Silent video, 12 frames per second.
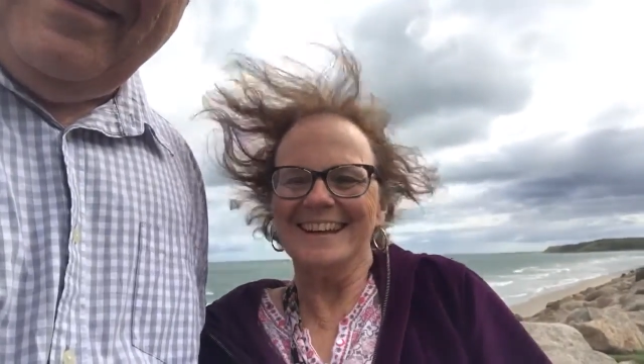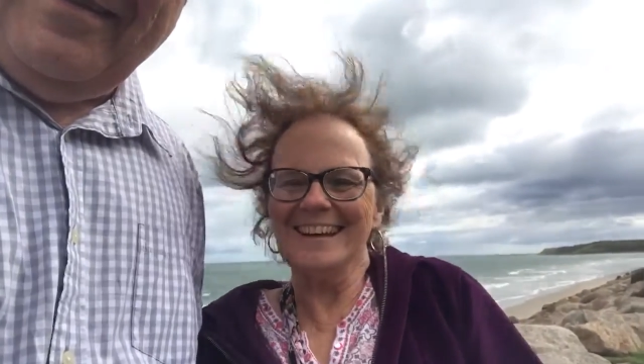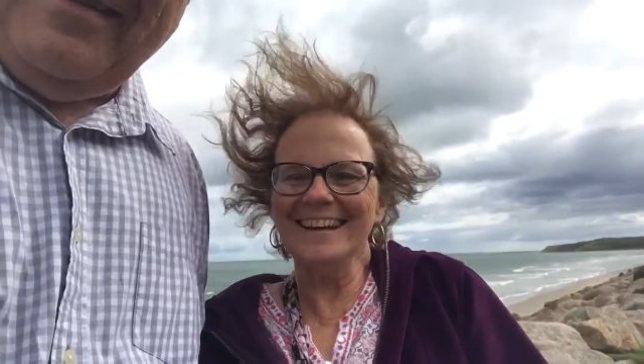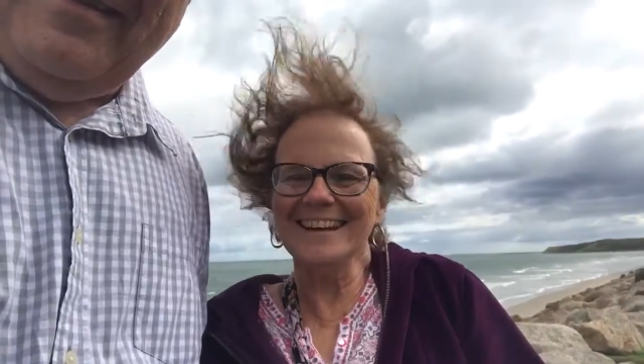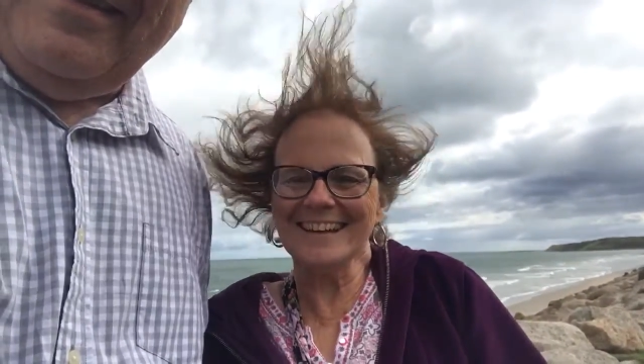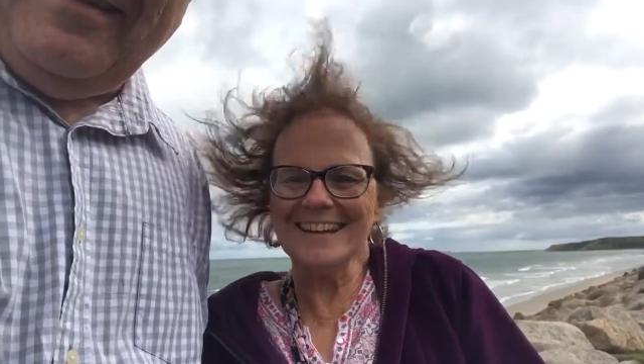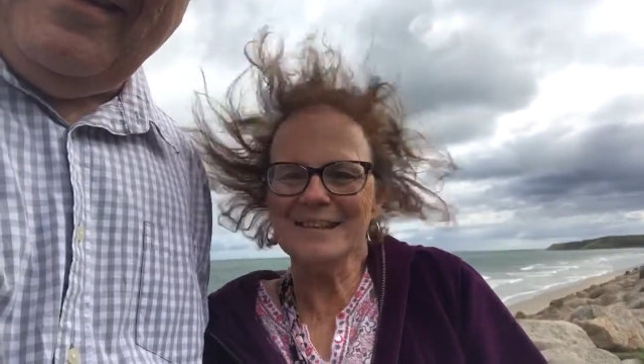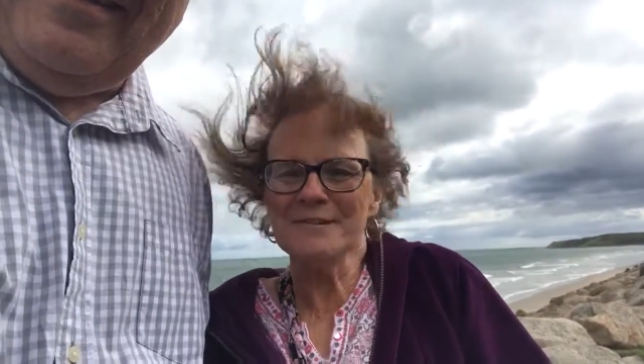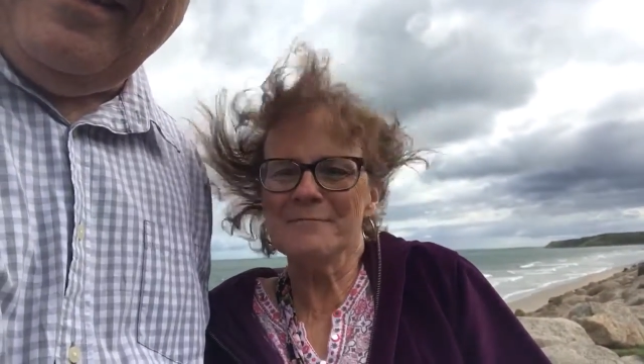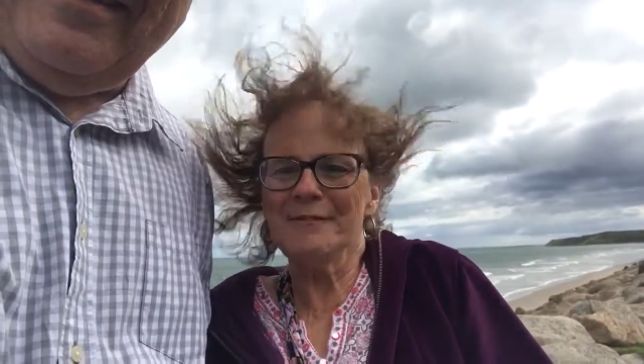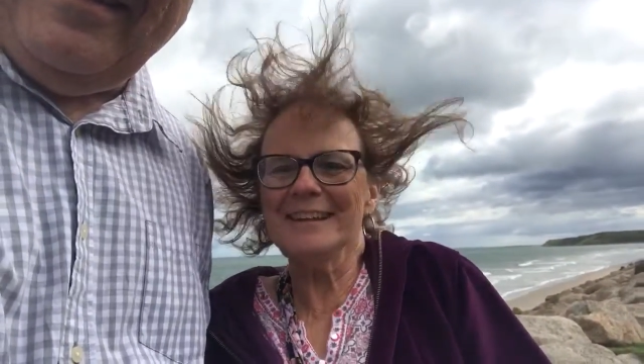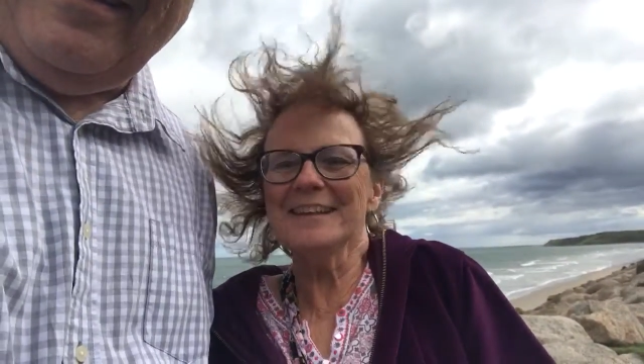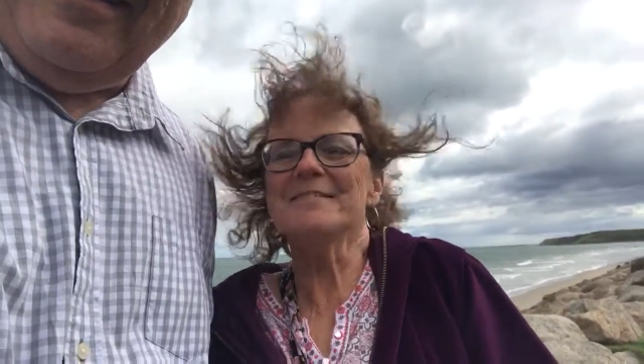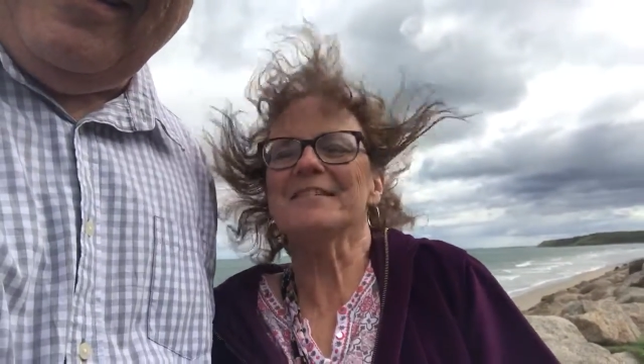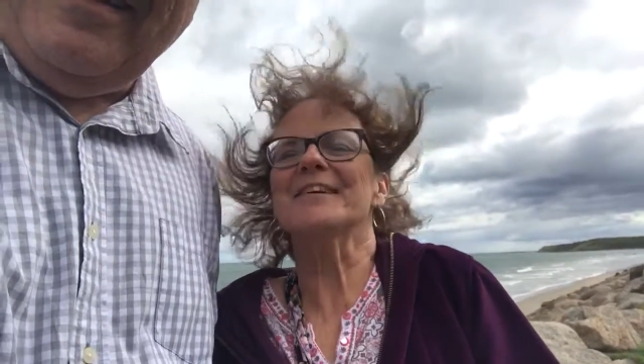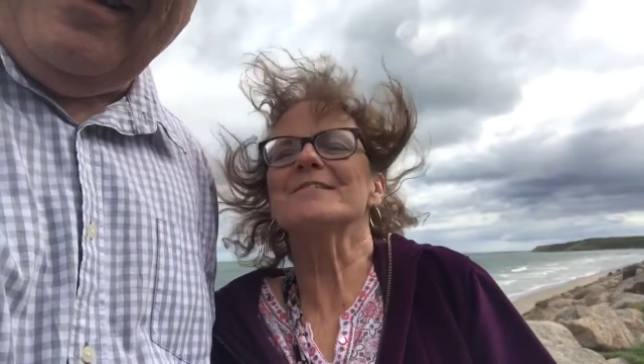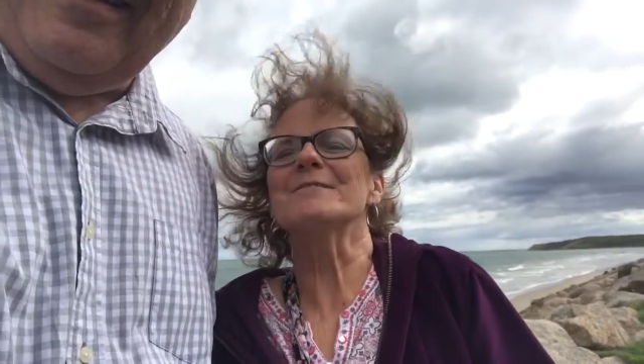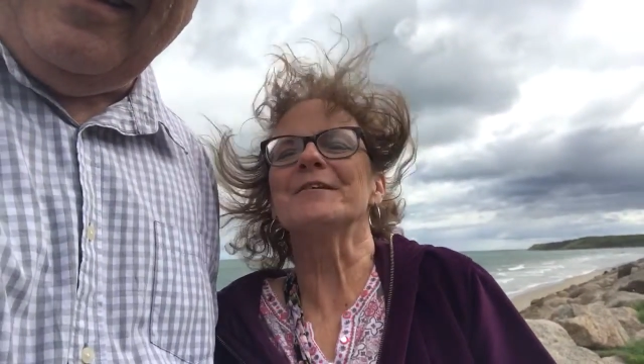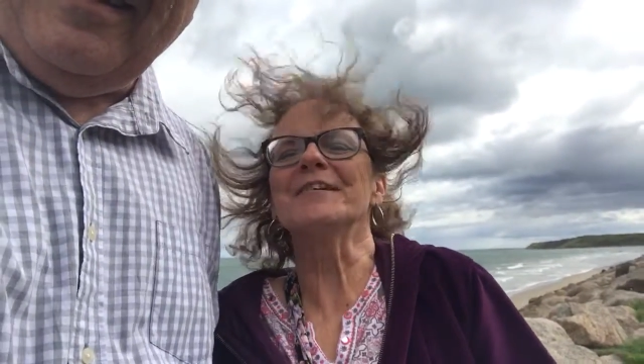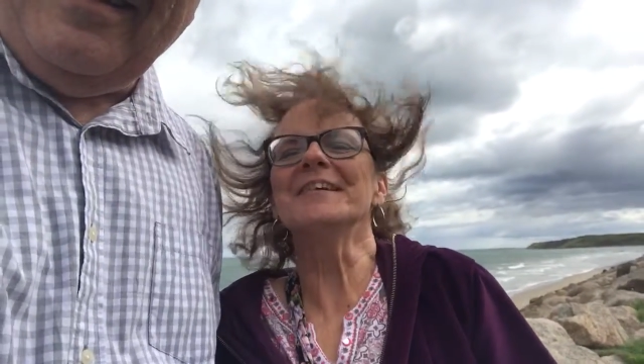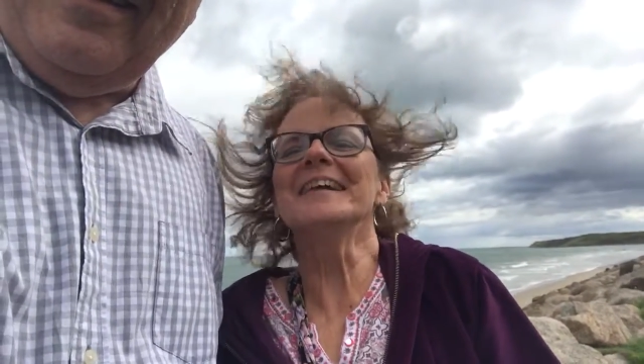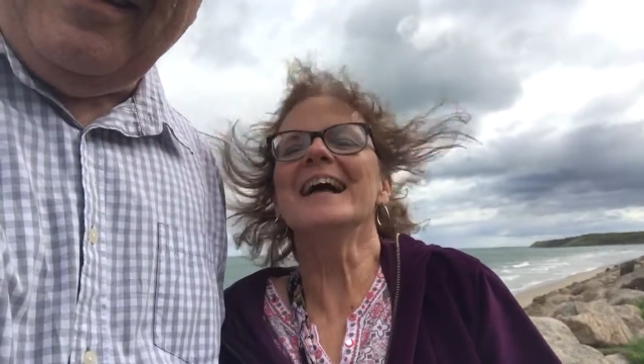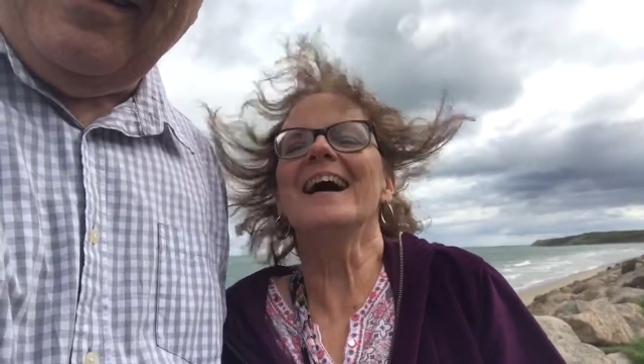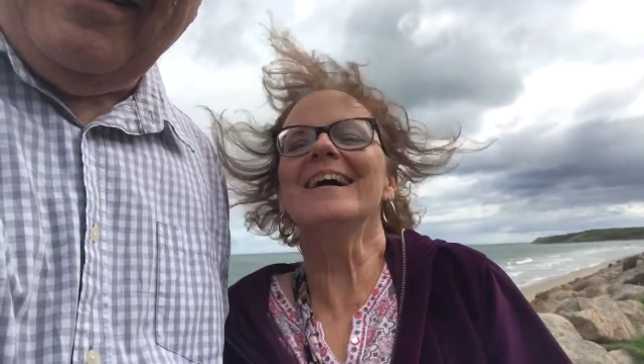Yeah, can you believe it? We're
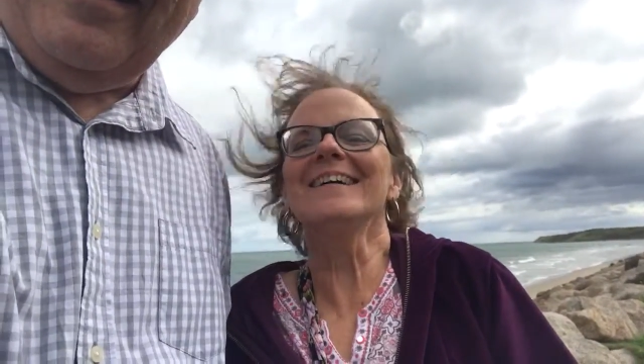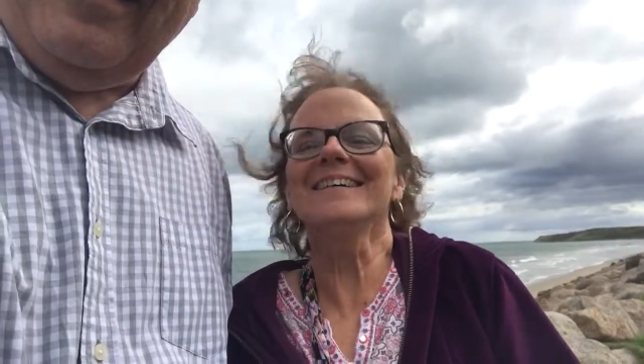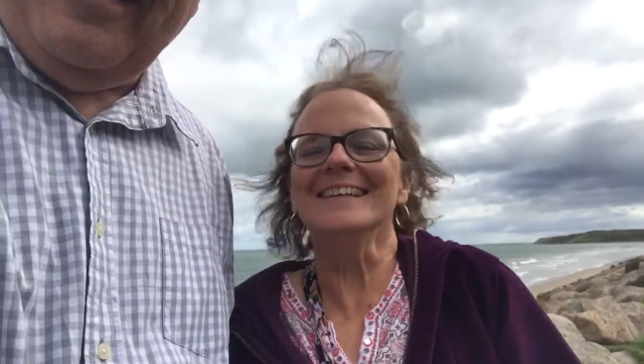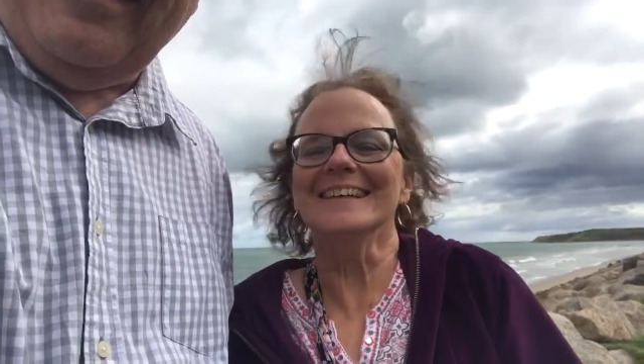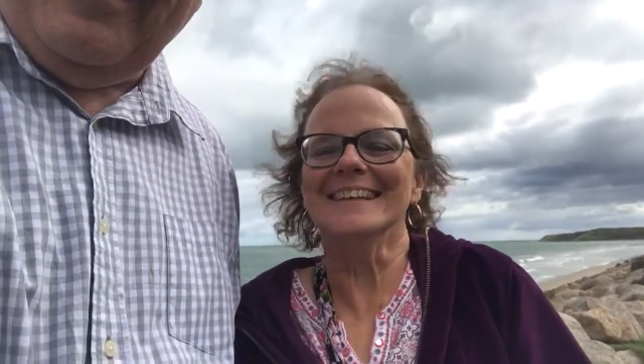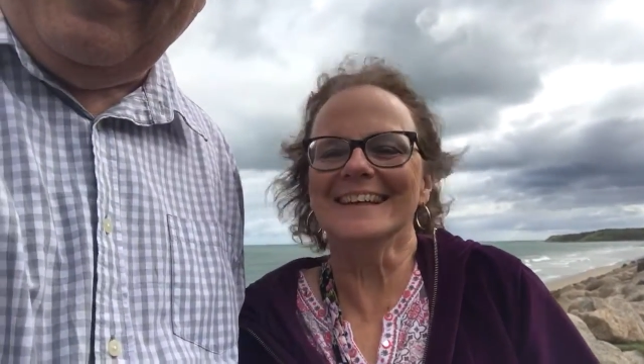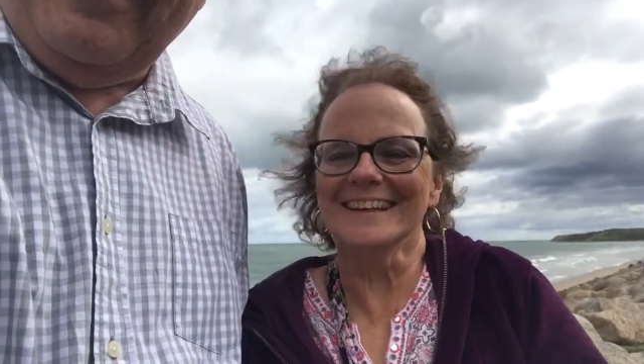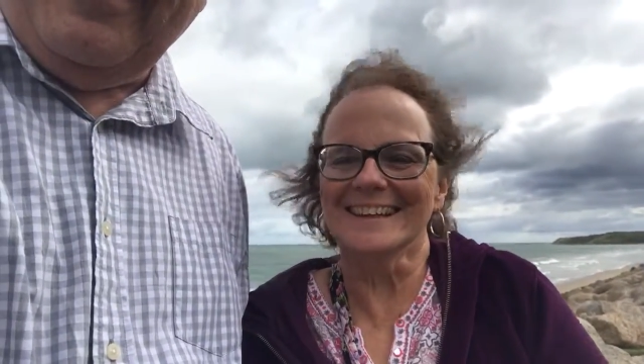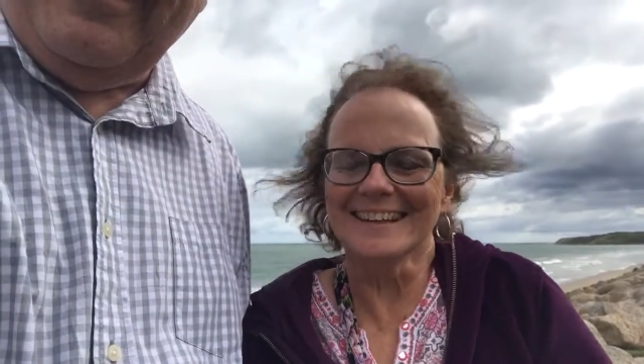in Ireland.